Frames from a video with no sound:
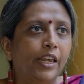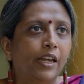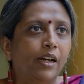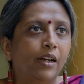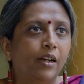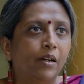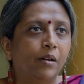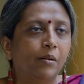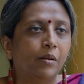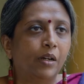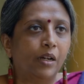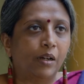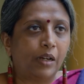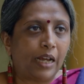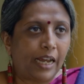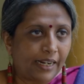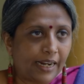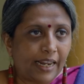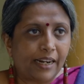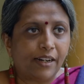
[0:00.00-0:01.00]

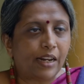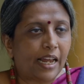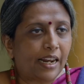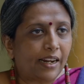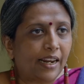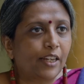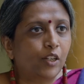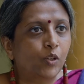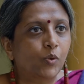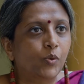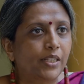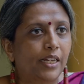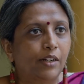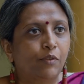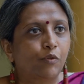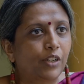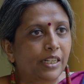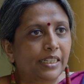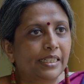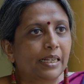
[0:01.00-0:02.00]
and like you said,
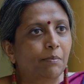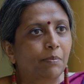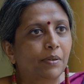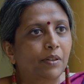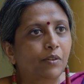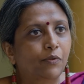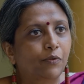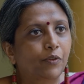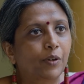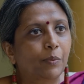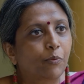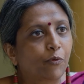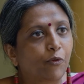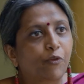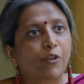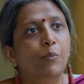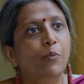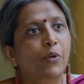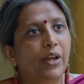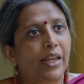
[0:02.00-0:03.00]
for example,
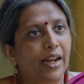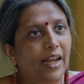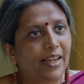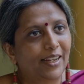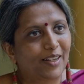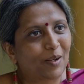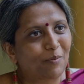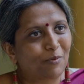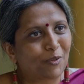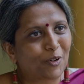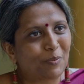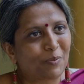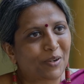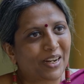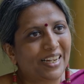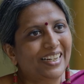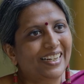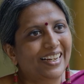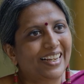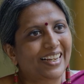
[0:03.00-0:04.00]
from where I come from,
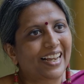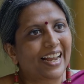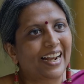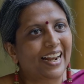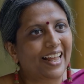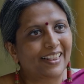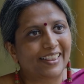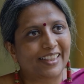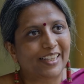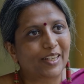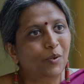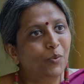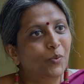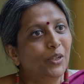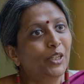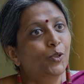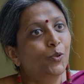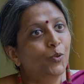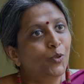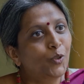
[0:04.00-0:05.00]
right? Like at Anthea,
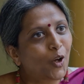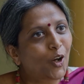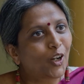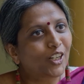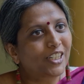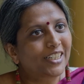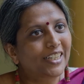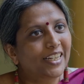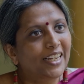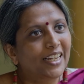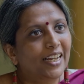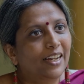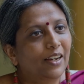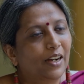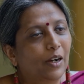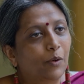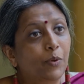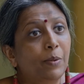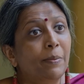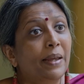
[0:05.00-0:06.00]
we do not,
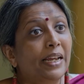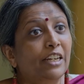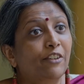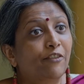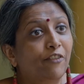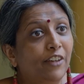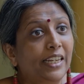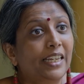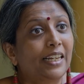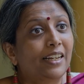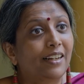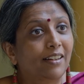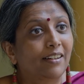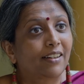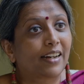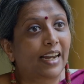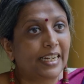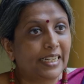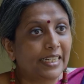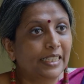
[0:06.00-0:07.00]
we make it very clear
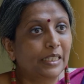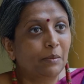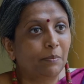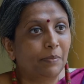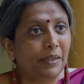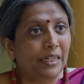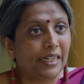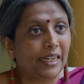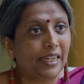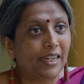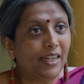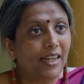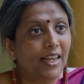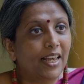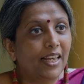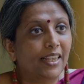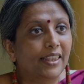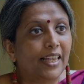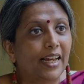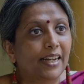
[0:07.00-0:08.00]
right in the beginning
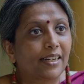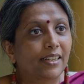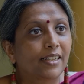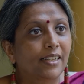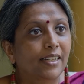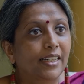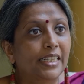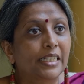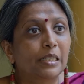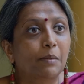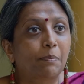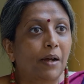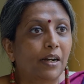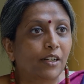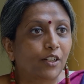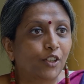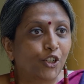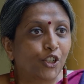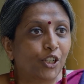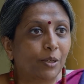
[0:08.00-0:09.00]
that it's a
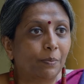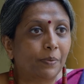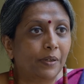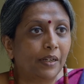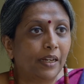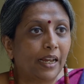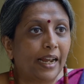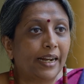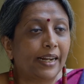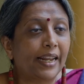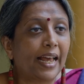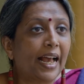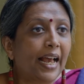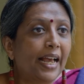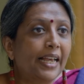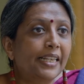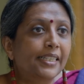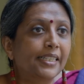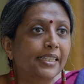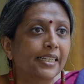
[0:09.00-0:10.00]
partnership. And
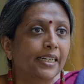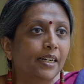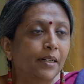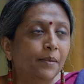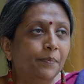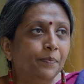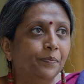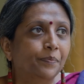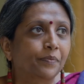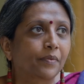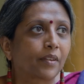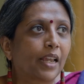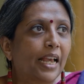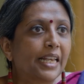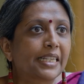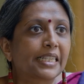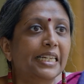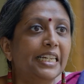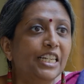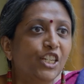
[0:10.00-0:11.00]
as
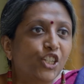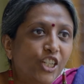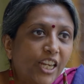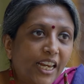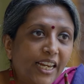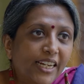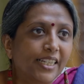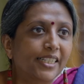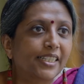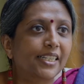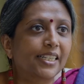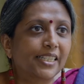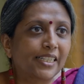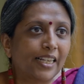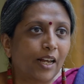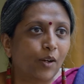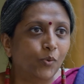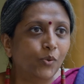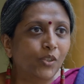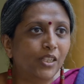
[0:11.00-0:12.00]
cliched as it
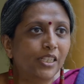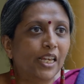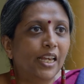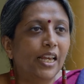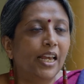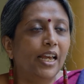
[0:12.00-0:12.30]
sounds,